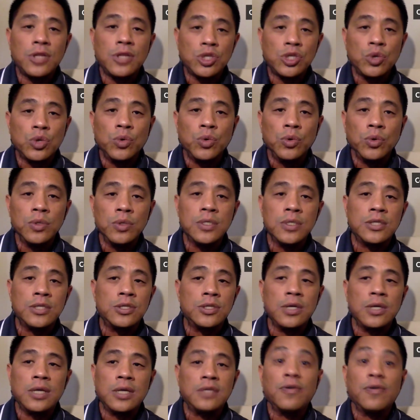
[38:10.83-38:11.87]
tools and
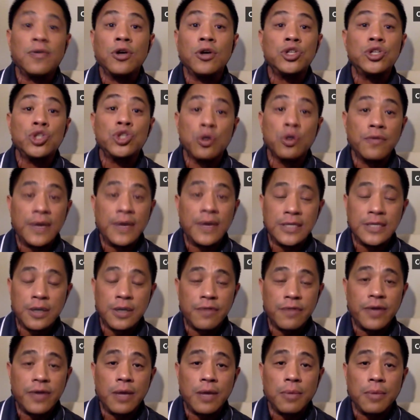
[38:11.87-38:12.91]
as far as surveys that are
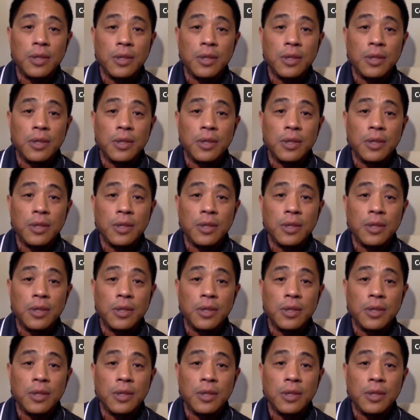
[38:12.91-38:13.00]
available.